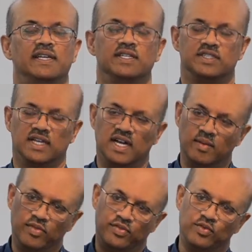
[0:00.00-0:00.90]
it is to
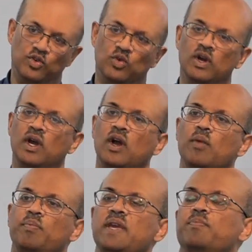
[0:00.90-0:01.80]
come through
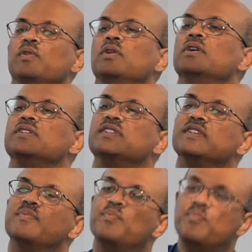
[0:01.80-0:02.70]
people
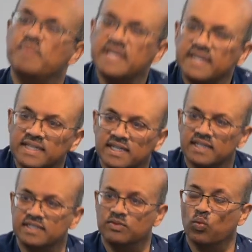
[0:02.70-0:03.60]
submitted
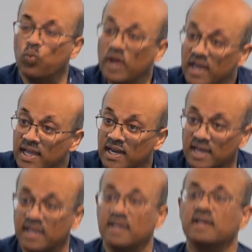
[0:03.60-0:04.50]

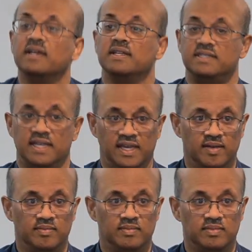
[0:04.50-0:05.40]
willingly to
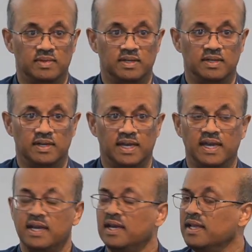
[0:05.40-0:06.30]
him.
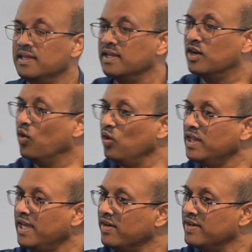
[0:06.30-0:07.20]
Okay? The
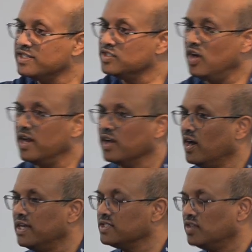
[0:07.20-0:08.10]
goal here is not,
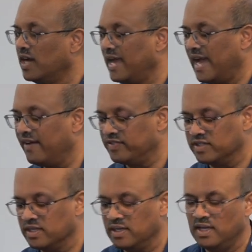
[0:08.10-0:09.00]
God is not
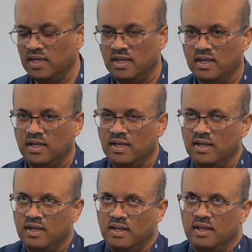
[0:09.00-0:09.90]
after,
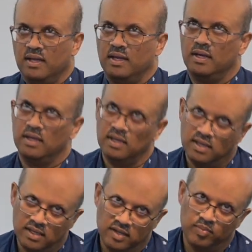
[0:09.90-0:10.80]

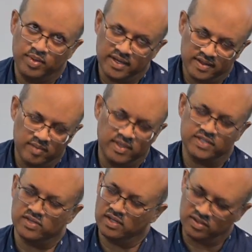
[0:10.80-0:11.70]
ah, you're bigger than
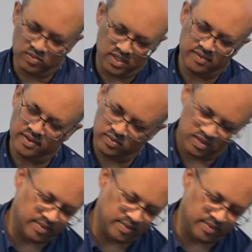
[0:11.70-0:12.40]
me, so I'll do whatever you